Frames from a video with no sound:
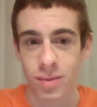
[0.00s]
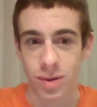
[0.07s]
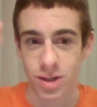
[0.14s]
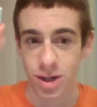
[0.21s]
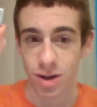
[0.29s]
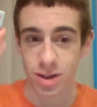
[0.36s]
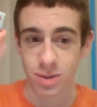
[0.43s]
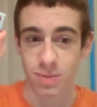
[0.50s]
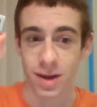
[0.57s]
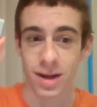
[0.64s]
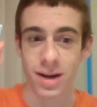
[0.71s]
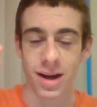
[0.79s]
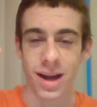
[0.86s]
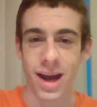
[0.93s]
which I'll
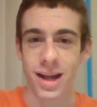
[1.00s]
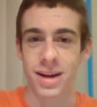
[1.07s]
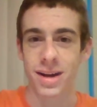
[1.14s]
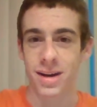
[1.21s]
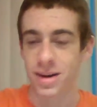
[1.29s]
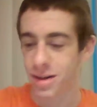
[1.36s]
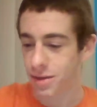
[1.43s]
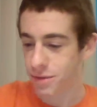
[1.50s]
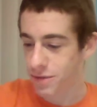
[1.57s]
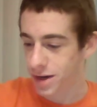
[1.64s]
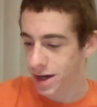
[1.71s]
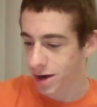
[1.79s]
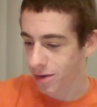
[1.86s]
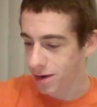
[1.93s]
explain again in another
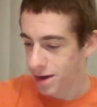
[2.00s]
video.